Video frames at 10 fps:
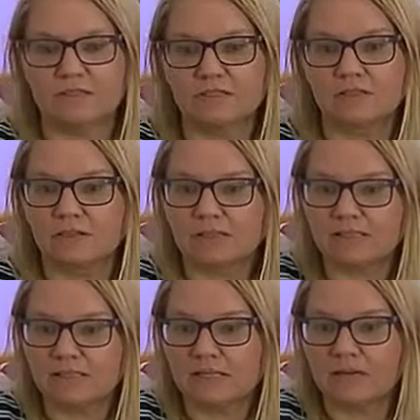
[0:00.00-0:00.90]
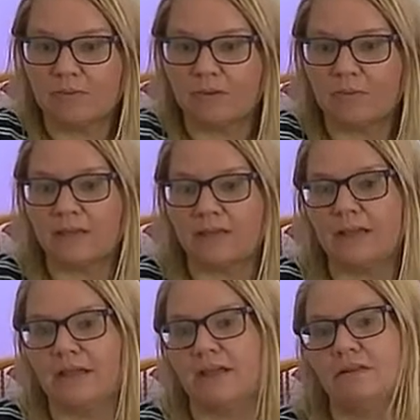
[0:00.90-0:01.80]
So let's see what we can
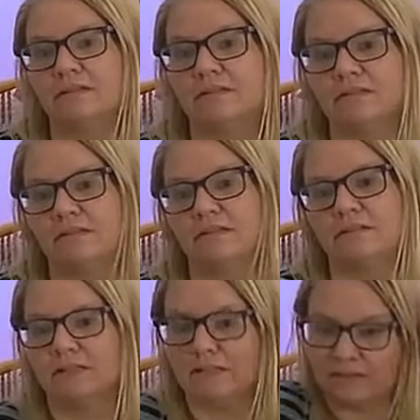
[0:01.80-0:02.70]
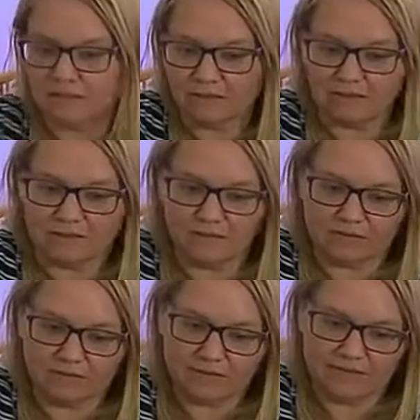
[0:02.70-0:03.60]
get
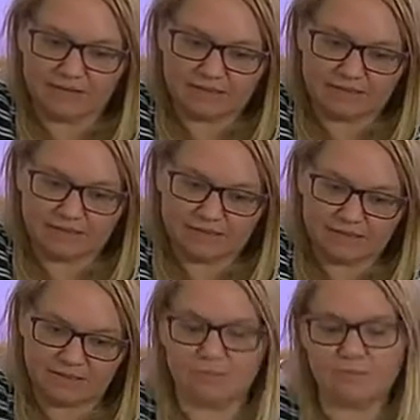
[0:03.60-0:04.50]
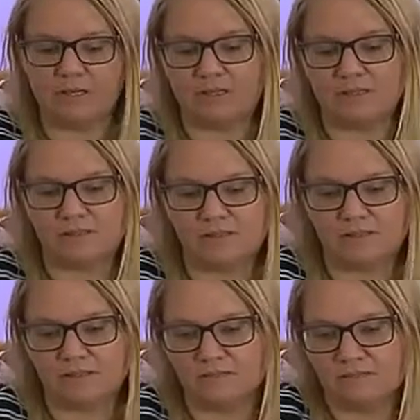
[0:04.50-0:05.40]
for the next 6 weeks.